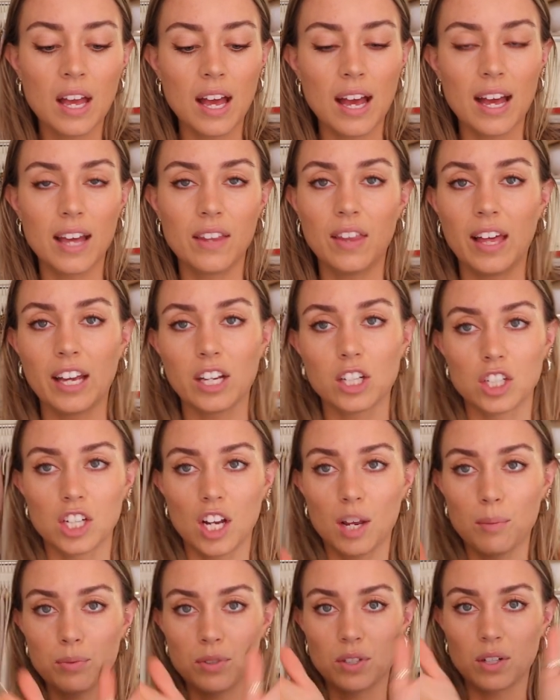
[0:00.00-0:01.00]
and like
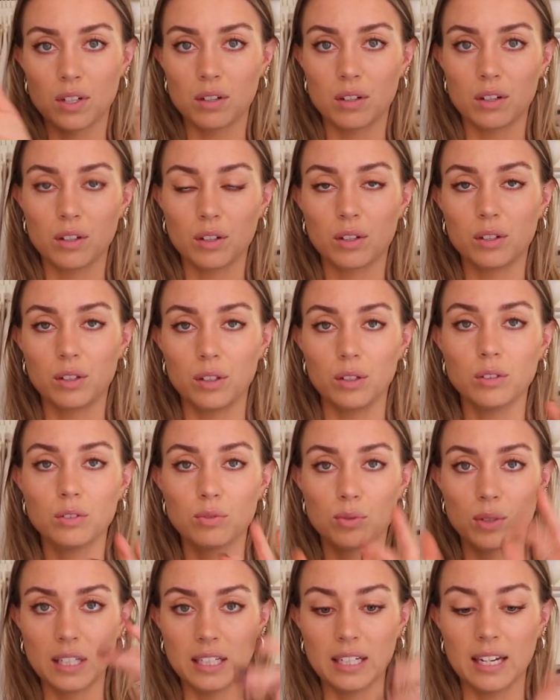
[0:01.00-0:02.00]
shapes your glutes really